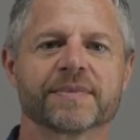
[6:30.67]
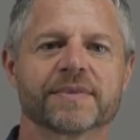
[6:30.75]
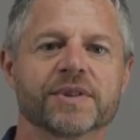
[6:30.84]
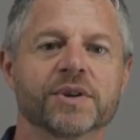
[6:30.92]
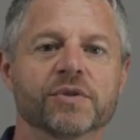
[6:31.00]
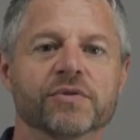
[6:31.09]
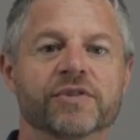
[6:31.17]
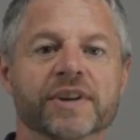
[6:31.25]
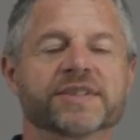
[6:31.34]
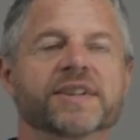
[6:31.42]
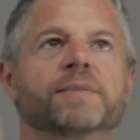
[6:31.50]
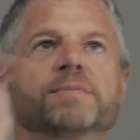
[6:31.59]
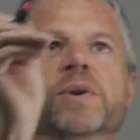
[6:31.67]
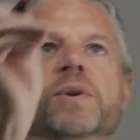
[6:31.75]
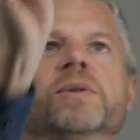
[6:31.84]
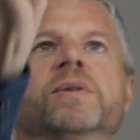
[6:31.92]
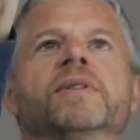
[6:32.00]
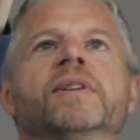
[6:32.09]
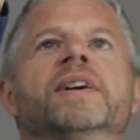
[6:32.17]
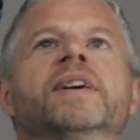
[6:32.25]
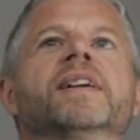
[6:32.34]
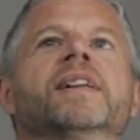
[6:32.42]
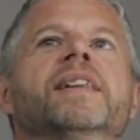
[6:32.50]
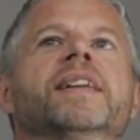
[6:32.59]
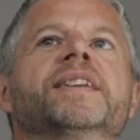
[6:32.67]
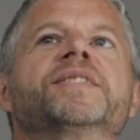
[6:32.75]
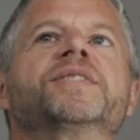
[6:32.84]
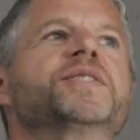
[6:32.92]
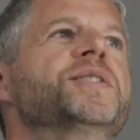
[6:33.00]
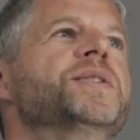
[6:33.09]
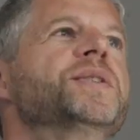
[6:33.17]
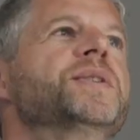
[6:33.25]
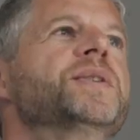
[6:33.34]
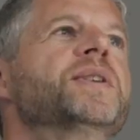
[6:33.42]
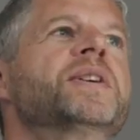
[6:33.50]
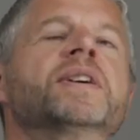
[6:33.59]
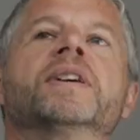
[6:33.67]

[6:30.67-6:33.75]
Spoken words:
So for example, let's do